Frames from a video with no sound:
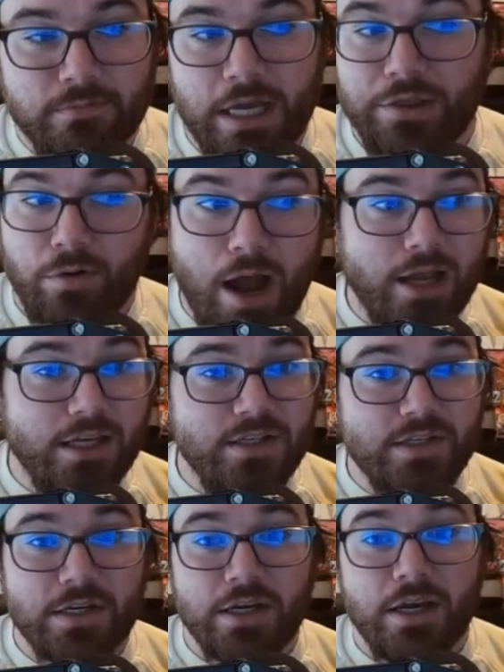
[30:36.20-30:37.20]
And the
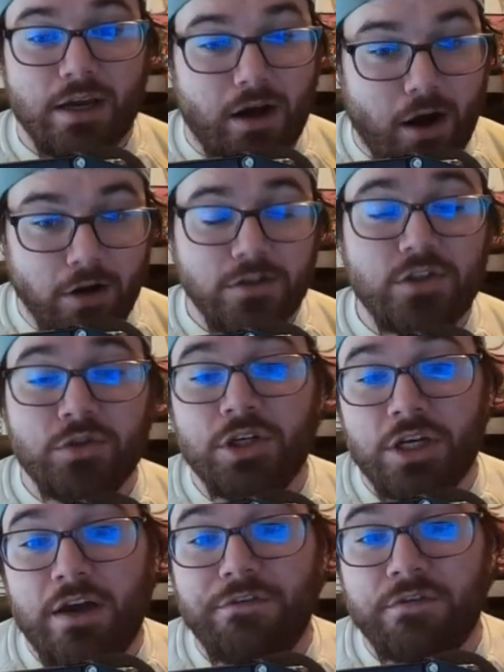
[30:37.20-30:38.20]
Rockies aren't doing
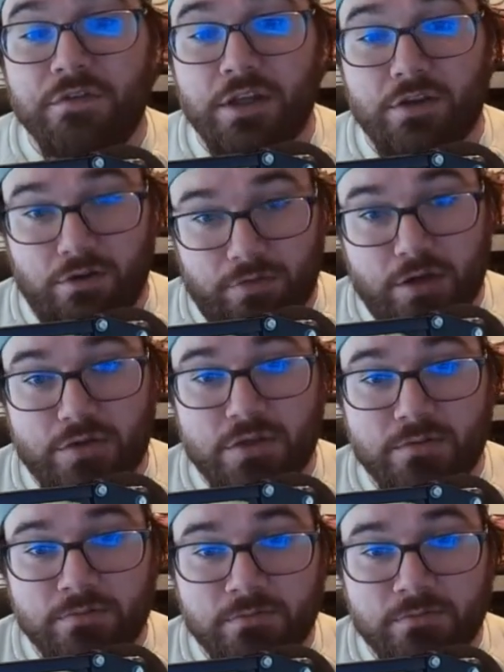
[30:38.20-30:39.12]
enough of either of those.